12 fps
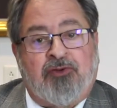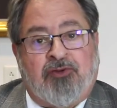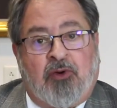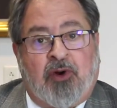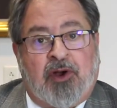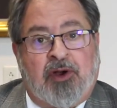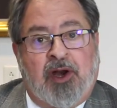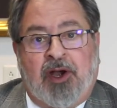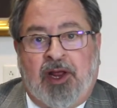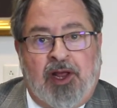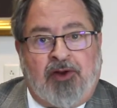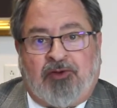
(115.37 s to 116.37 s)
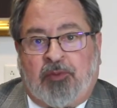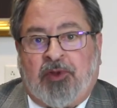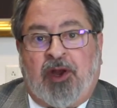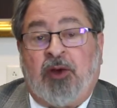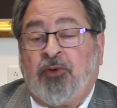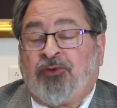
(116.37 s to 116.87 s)
Jordan, and Egypt,
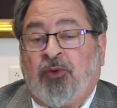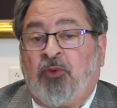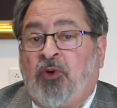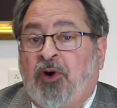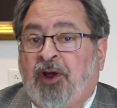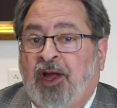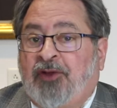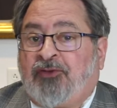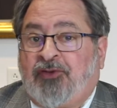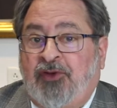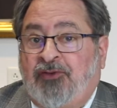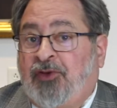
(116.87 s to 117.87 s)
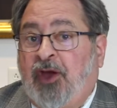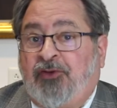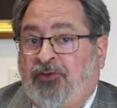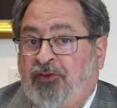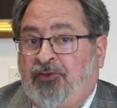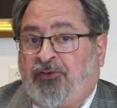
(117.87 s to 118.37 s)
and it was a war against these
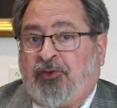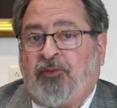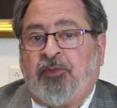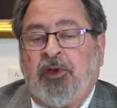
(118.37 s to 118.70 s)
nations.